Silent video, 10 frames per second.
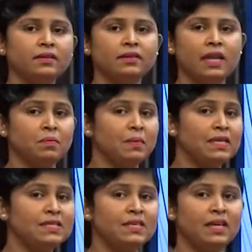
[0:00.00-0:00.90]
that
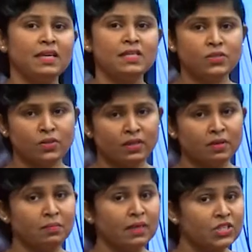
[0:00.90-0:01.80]
means it is not
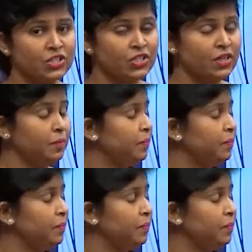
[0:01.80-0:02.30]
a mixture.